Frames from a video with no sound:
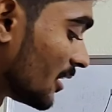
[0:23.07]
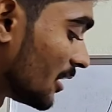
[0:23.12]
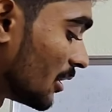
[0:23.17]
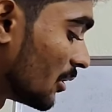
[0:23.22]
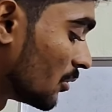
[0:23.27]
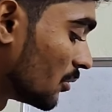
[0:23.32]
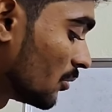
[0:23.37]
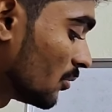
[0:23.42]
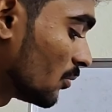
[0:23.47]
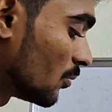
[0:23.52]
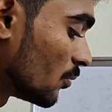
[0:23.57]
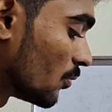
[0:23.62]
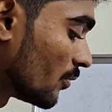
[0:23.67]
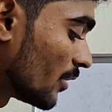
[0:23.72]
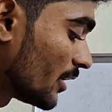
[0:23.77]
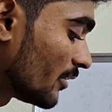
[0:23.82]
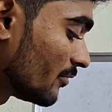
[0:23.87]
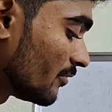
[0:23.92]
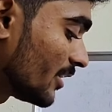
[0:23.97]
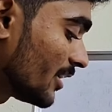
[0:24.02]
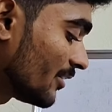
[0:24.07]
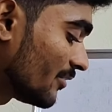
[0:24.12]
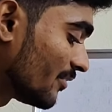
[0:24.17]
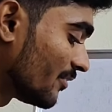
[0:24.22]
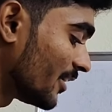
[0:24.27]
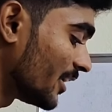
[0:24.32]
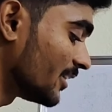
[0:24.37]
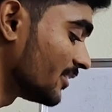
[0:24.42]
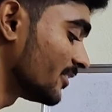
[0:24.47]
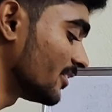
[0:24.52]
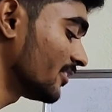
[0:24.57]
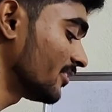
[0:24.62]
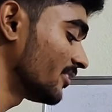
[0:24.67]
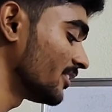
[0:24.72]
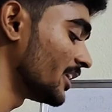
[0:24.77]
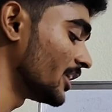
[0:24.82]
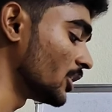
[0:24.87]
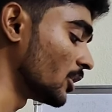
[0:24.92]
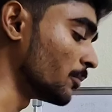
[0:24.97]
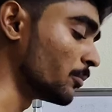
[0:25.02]
Now, when we feed
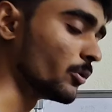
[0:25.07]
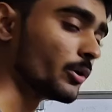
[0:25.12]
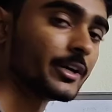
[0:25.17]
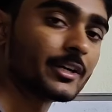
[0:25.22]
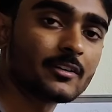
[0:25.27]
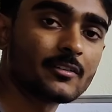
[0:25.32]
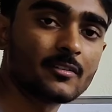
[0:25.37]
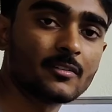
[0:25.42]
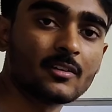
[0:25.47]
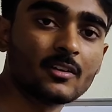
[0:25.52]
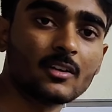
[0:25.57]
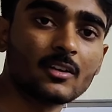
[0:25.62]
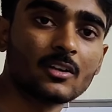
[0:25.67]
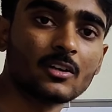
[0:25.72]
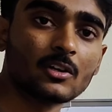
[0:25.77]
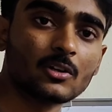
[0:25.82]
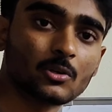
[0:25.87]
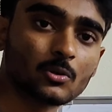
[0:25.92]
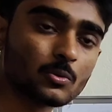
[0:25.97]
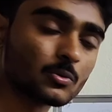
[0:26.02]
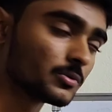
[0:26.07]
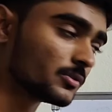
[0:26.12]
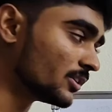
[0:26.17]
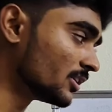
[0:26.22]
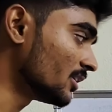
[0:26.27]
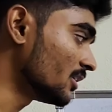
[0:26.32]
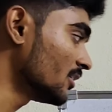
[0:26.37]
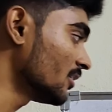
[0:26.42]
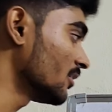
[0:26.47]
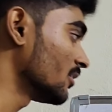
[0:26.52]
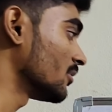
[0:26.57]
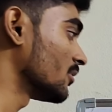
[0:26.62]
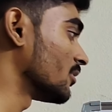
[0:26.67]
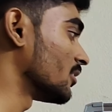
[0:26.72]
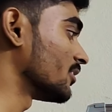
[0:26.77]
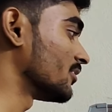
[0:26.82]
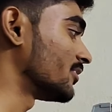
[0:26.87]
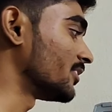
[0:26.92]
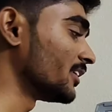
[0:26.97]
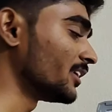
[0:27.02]
this data points to the
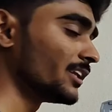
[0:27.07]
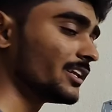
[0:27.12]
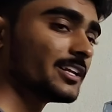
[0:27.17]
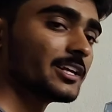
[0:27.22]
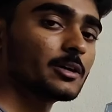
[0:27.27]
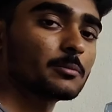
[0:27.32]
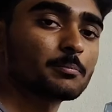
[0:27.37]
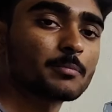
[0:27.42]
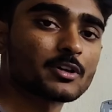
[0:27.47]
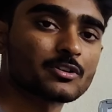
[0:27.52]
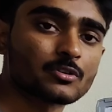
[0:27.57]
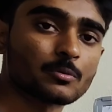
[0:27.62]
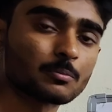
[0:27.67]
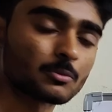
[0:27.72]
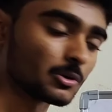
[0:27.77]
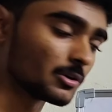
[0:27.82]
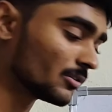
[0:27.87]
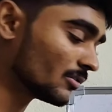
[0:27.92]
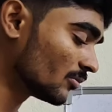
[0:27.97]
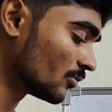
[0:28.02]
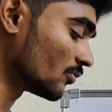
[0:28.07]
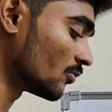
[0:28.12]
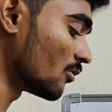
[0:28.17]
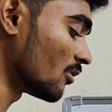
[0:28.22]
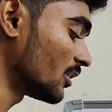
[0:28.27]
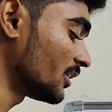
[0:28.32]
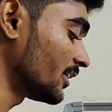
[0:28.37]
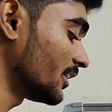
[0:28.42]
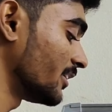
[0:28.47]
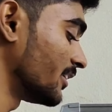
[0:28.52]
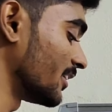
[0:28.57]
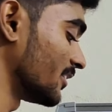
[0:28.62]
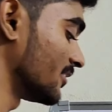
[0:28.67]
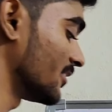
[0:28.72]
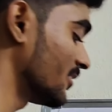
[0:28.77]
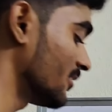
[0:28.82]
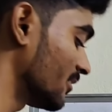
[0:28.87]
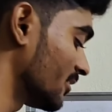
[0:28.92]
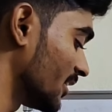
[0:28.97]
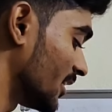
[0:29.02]
single layer perceptron, what it does
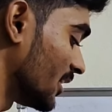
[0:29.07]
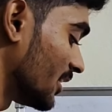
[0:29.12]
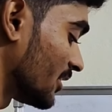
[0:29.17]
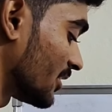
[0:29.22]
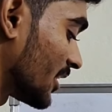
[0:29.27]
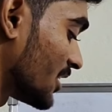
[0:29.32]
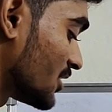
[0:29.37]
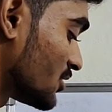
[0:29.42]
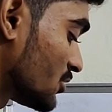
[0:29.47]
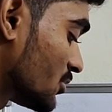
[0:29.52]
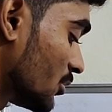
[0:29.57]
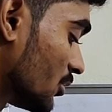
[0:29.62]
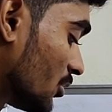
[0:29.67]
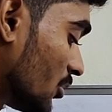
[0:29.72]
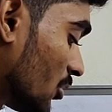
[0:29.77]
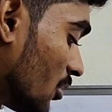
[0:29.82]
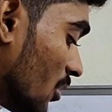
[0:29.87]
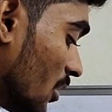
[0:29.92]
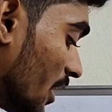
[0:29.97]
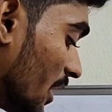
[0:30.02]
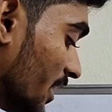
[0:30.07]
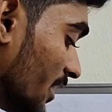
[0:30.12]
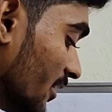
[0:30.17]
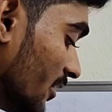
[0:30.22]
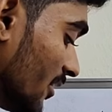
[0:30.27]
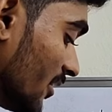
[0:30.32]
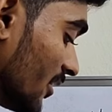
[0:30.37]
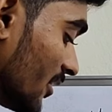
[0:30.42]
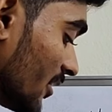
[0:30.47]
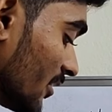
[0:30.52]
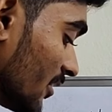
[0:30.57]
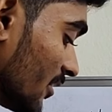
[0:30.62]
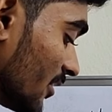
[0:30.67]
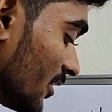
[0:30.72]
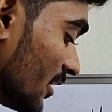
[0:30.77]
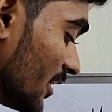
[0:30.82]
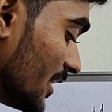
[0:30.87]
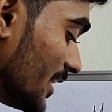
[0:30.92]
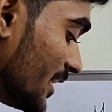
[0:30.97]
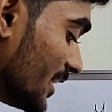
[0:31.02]
is it tries to draw an
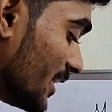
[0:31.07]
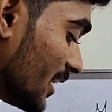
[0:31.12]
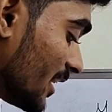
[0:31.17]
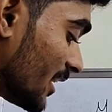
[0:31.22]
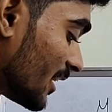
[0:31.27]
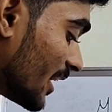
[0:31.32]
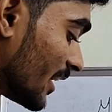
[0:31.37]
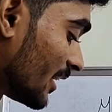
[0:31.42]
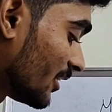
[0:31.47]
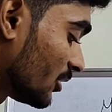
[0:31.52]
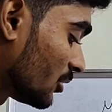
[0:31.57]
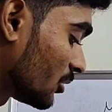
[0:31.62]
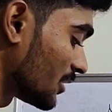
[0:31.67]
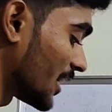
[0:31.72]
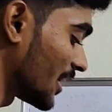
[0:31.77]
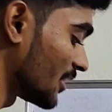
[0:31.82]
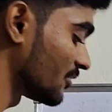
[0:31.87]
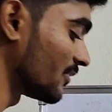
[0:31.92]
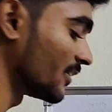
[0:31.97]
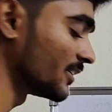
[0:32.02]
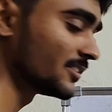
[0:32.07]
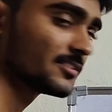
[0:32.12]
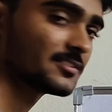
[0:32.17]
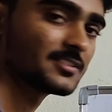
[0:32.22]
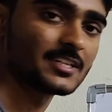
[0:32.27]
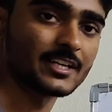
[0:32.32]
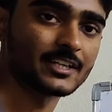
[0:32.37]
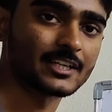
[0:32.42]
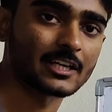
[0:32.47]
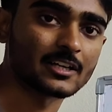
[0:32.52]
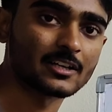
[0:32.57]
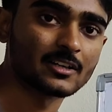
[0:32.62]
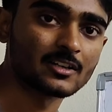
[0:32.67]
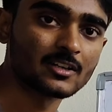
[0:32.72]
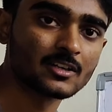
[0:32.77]
linear line to classify this data.